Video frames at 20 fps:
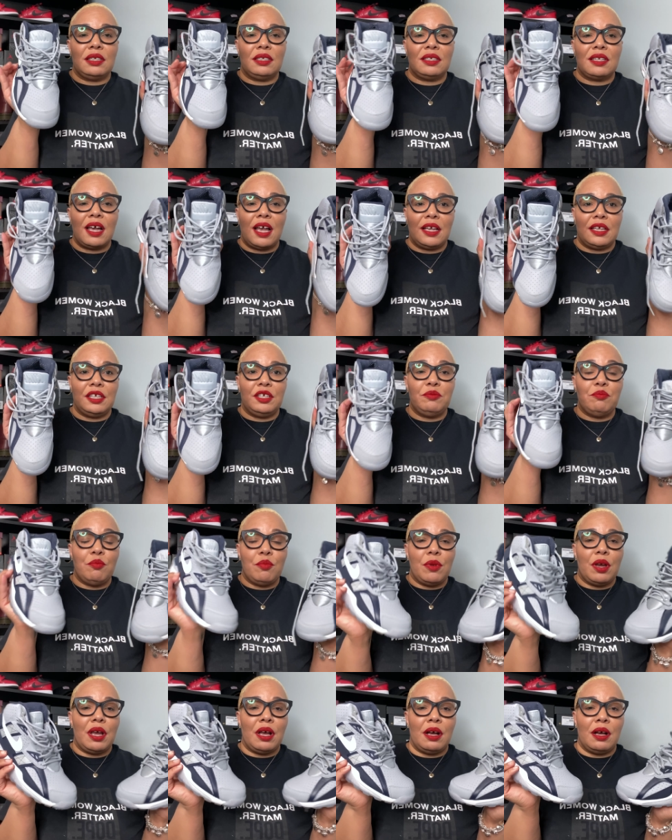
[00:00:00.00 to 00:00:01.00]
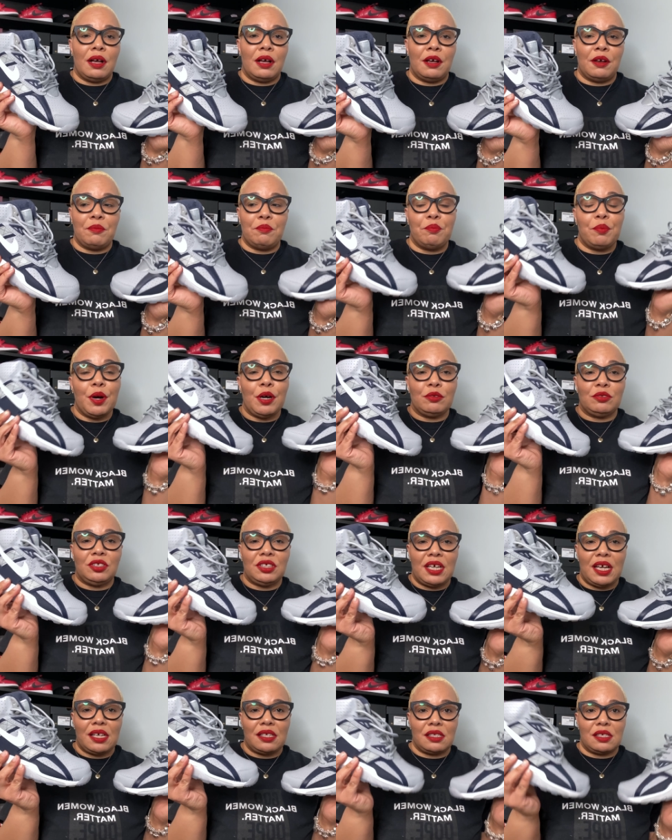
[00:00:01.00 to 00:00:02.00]
Nike um, Bo
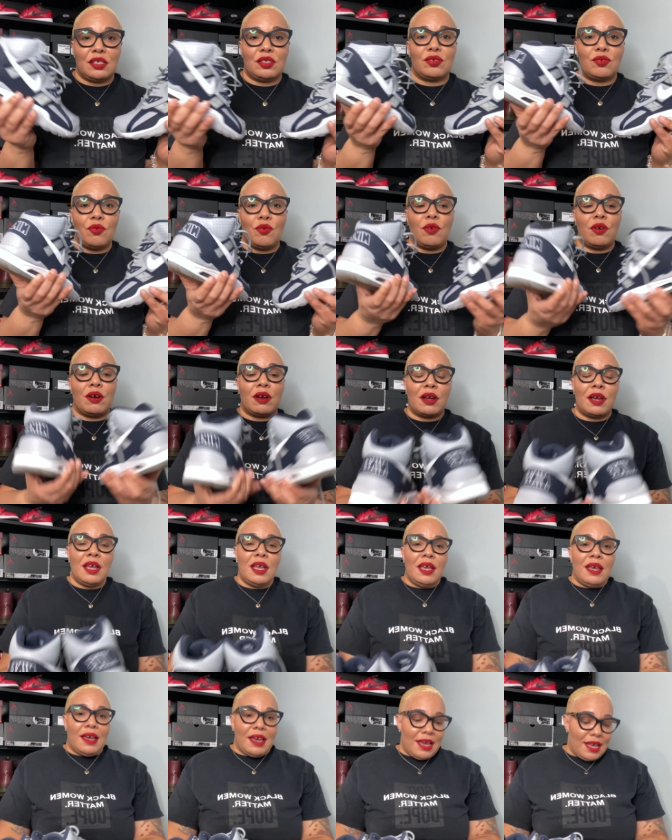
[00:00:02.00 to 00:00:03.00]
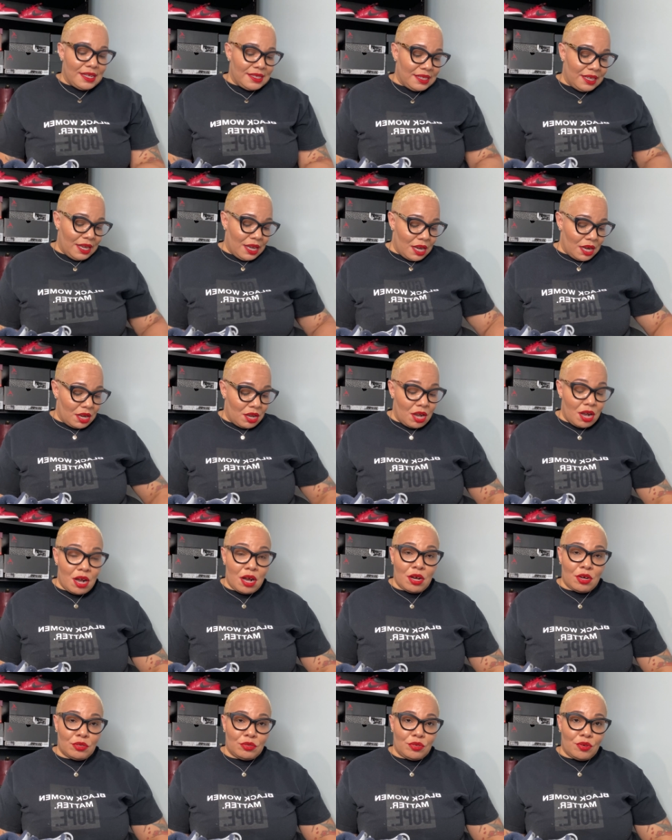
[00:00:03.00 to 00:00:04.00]
Jacksons, or as they are
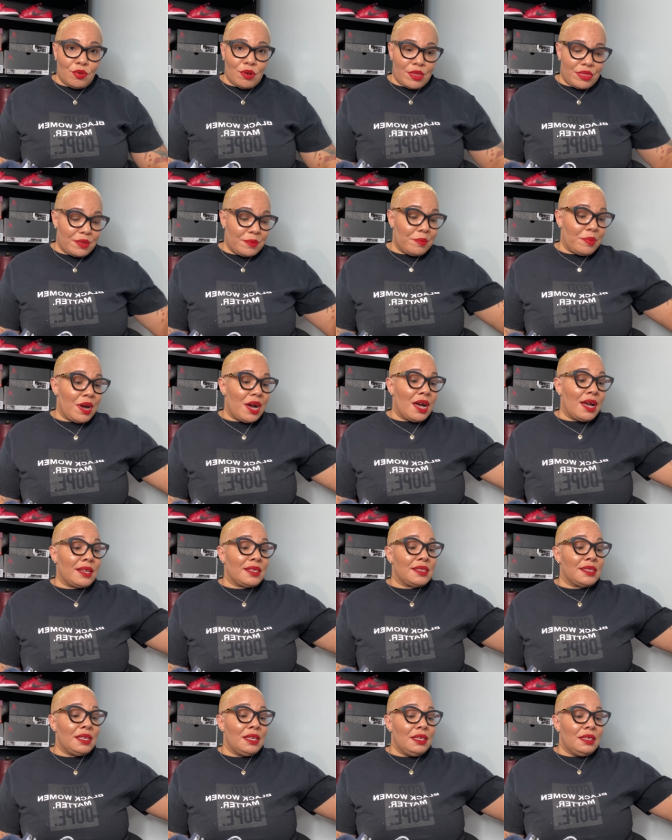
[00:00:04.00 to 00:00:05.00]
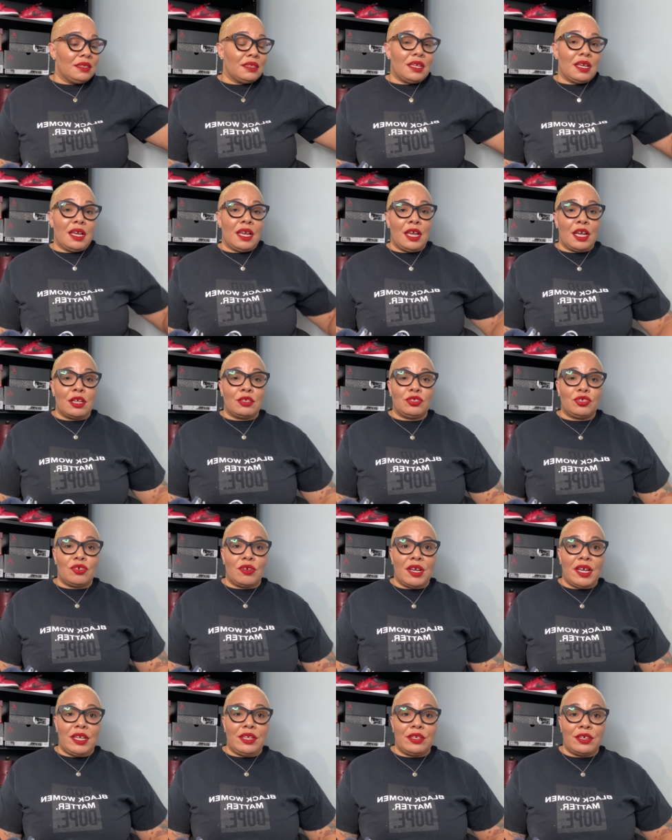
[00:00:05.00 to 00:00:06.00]
called on the box, the Air
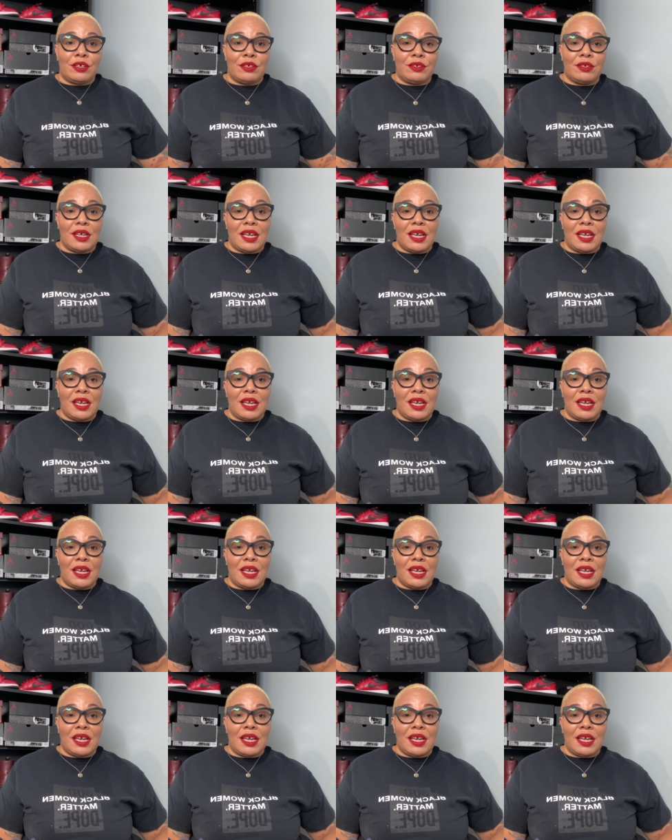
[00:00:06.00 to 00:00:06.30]
Trainer